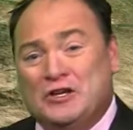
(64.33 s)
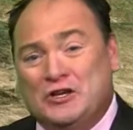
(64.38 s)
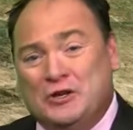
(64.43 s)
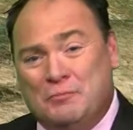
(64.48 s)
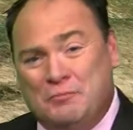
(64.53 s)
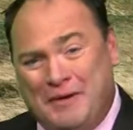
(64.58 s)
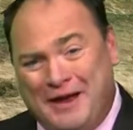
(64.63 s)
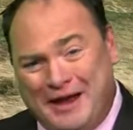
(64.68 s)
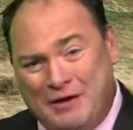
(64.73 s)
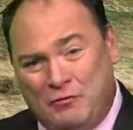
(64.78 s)
You
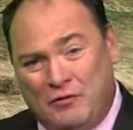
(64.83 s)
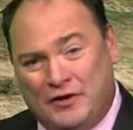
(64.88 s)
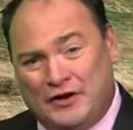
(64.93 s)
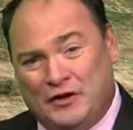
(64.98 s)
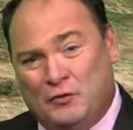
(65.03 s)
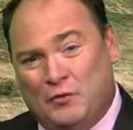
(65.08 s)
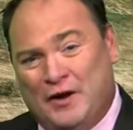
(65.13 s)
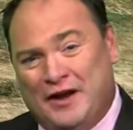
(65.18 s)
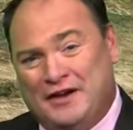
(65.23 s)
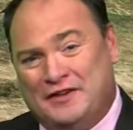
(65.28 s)
may want
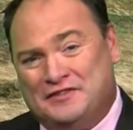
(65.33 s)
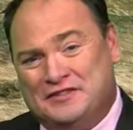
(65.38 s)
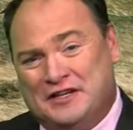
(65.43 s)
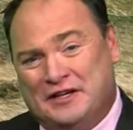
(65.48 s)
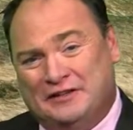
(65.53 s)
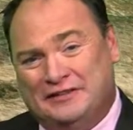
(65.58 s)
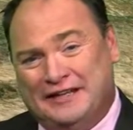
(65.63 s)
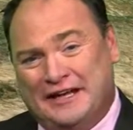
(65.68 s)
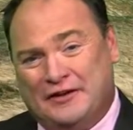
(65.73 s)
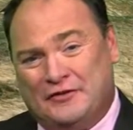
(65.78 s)
to wait
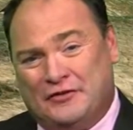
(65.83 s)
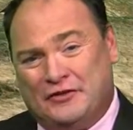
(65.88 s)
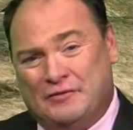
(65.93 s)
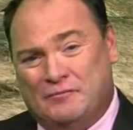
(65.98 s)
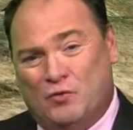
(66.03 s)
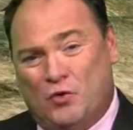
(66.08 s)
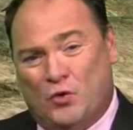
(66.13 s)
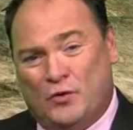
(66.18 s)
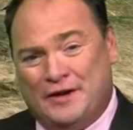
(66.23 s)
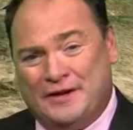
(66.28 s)
until later in the
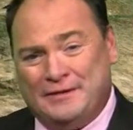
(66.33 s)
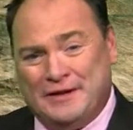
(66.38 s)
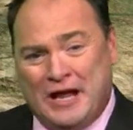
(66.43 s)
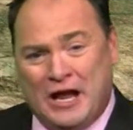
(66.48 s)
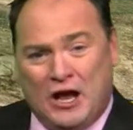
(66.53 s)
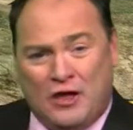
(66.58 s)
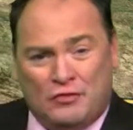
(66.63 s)
morning.